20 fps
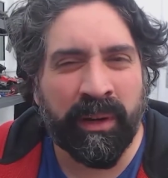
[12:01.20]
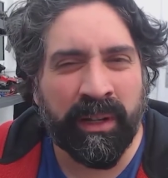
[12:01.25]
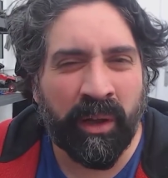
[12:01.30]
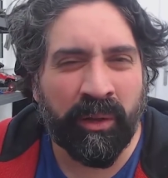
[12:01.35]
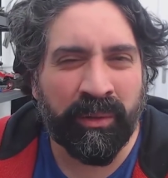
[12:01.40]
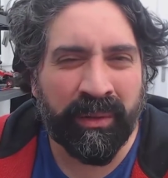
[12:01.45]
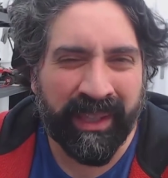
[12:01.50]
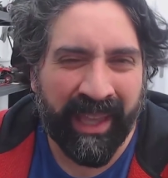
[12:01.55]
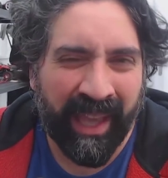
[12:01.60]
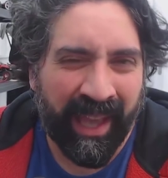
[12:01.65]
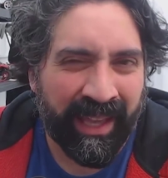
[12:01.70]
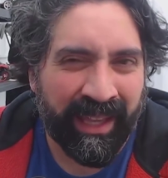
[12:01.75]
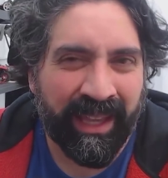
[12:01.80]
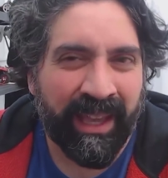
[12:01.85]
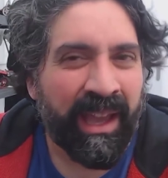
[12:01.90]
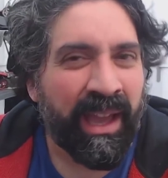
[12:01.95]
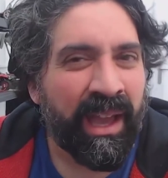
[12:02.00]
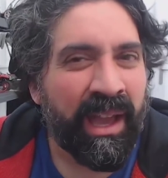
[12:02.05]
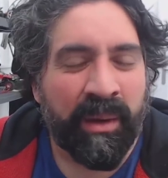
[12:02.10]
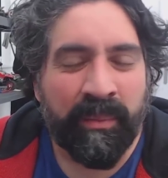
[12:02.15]

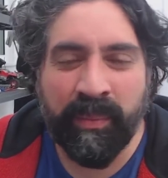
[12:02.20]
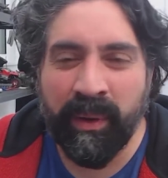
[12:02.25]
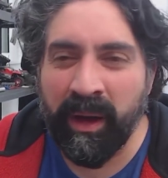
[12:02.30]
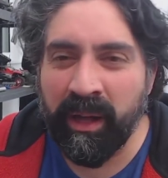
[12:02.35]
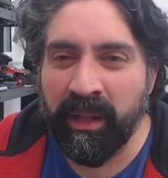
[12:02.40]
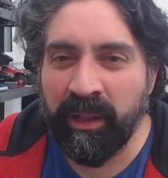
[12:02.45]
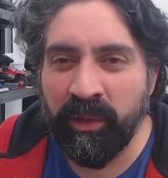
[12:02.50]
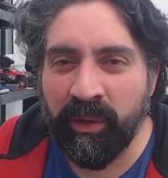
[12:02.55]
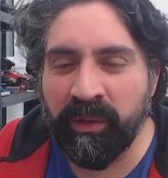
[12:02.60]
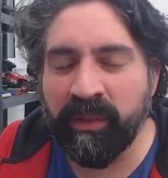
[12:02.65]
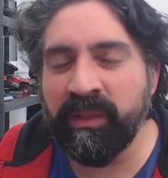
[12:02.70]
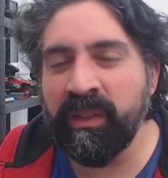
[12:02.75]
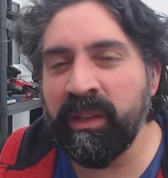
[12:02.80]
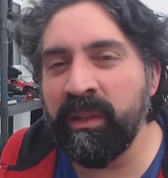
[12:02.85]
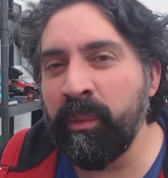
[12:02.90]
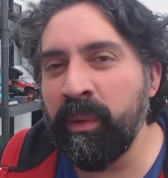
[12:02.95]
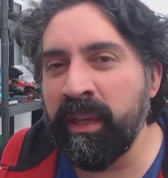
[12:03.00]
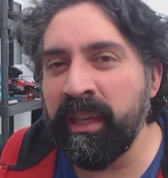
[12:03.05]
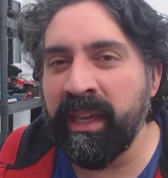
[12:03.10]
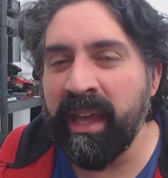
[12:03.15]
okay, but I looked
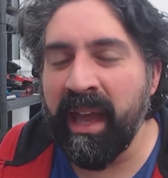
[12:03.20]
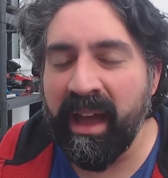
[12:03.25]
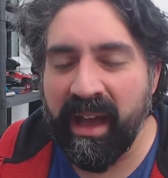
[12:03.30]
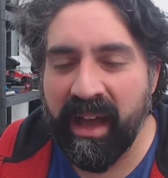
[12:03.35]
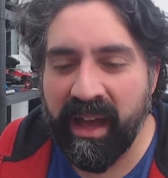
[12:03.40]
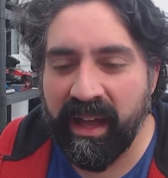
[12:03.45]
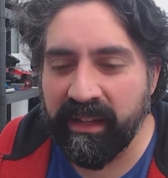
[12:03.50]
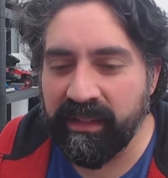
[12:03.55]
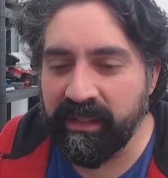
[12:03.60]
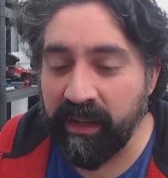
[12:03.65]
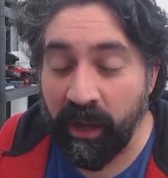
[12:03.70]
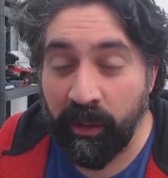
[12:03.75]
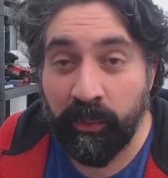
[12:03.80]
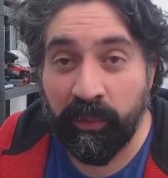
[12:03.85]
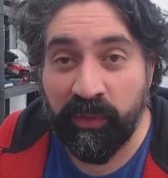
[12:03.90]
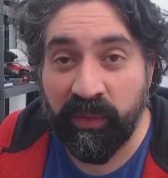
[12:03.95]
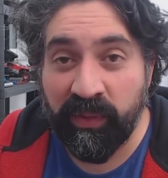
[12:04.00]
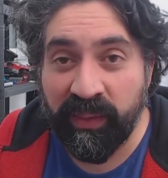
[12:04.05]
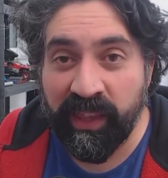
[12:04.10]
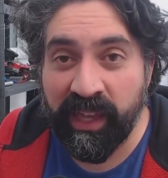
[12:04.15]
at what he had. I
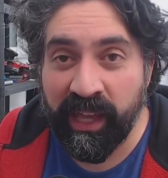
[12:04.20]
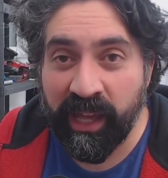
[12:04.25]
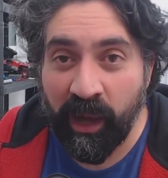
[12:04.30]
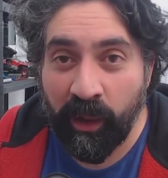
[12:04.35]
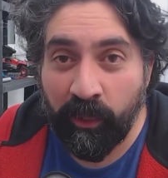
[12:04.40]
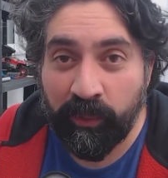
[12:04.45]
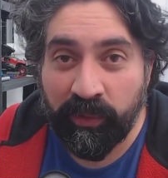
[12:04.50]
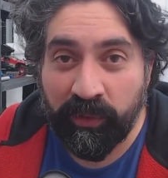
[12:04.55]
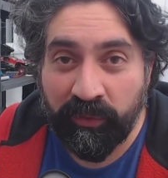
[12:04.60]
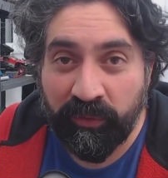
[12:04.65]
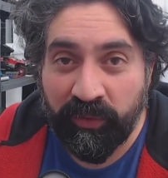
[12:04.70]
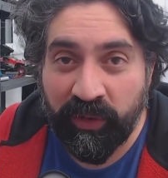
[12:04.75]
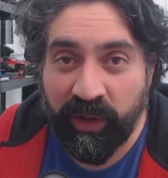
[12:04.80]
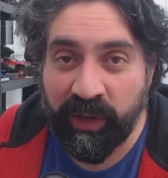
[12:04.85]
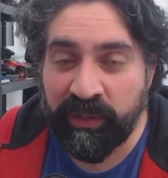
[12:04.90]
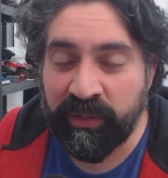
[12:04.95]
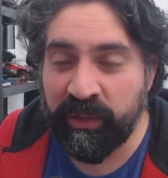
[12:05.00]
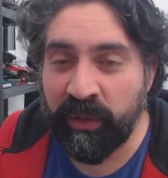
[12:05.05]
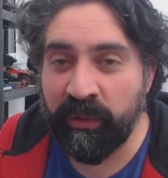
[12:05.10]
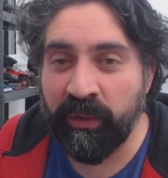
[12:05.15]
was there, I was the
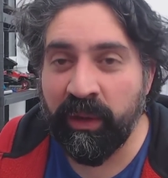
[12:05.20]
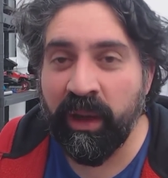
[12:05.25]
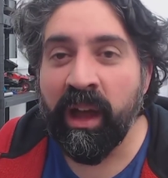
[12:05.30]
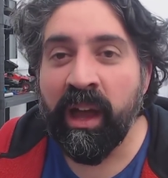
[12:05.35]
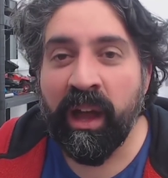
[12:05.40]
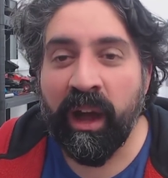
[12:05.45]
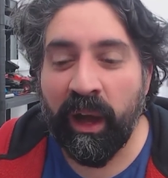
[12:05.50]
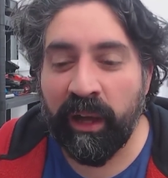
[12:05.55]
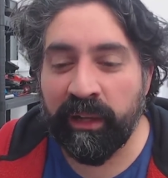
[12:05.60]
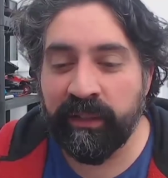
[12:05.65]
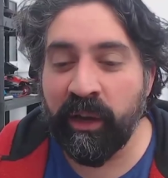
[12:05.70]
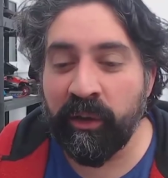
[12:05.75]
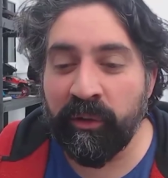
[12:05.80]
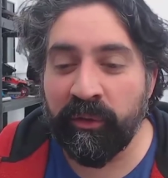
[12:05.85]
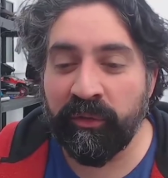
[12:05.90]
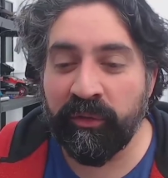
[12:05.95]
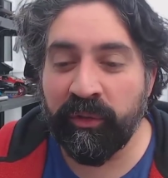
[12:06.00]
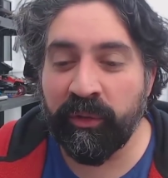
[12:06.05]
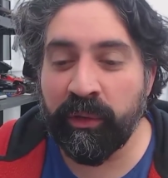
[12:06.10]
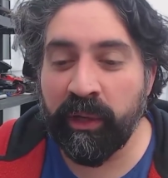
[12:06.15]
first, so I
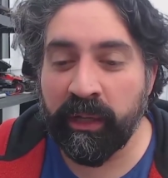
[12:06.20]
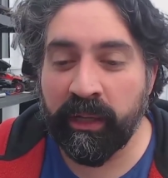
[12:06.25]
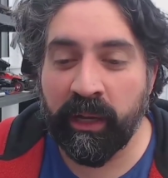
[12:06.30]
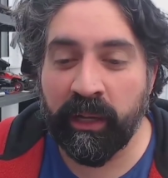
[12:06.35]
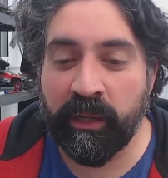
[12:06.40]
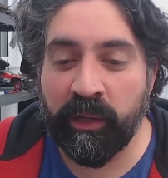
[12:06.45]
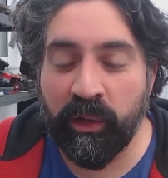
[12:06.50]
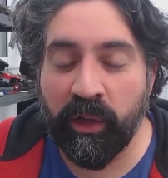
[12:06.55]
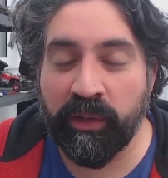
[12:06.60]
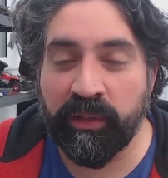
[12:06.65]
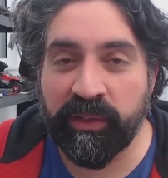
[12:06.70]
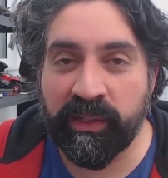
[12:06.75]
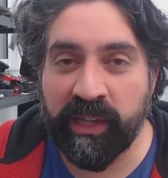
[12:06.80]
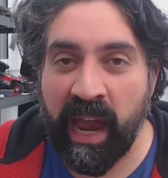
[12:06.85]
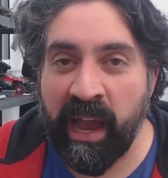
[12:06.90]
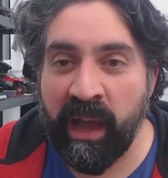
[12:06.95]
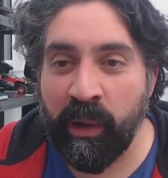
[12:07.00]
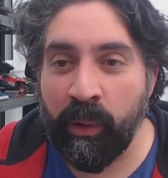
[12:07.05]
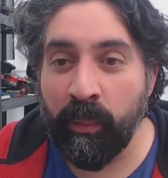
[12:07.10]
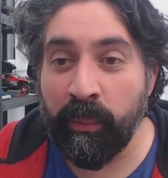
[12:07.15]
don't feel like I lost
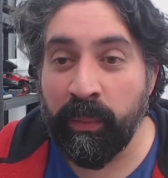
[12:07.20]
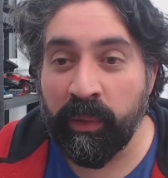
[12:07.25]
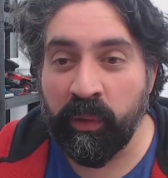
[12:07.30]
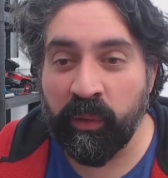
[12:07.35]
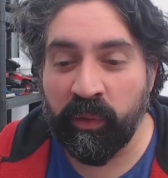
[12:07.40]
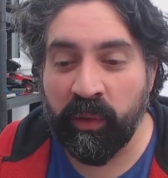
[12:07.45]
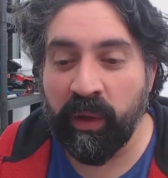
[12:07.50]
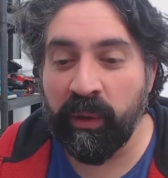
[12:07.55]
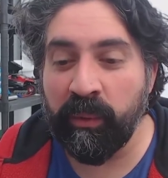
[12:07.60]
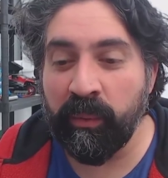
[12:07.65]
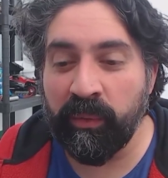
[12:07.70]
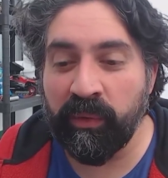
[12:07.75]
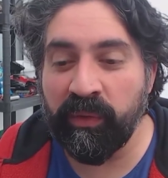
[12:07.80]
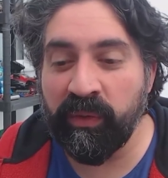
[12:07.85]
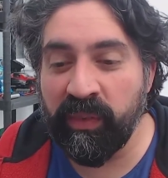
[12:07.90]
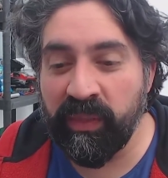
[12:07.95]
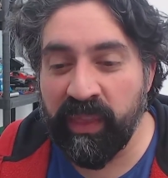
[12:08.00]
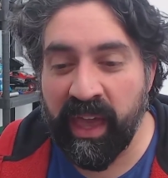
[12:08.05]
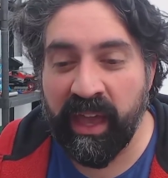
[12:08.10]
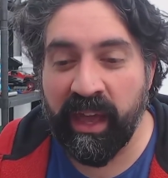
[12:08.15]
out because I
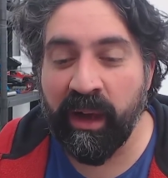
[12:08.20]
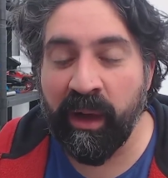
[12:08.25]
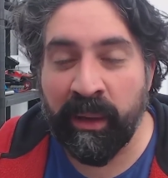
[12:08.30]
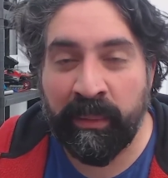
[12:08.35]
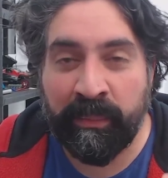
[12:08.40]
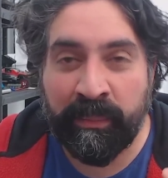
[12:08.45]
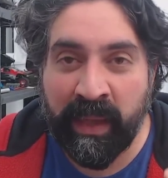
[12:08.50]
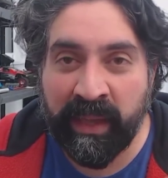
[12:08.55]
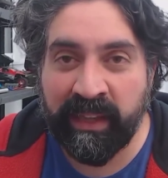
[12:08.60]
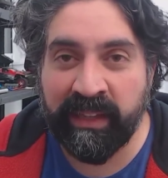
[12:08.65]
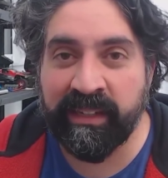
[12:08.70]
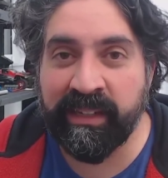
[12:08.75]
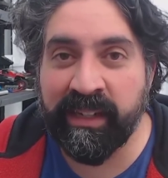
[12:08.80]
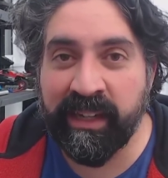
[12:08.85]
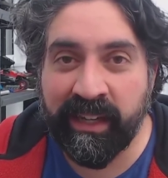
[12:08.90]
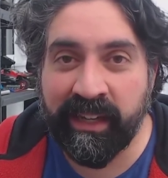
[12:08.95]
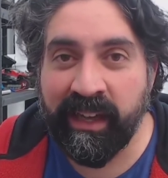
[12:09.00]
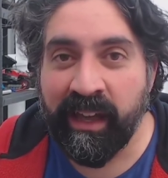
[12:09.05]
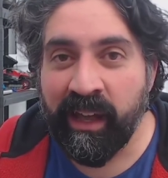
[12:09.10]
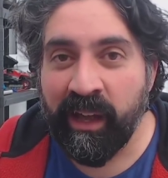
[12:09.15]
was there. I made
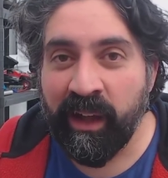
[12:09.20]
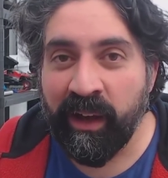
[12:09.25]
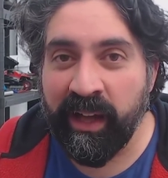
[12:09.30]
it.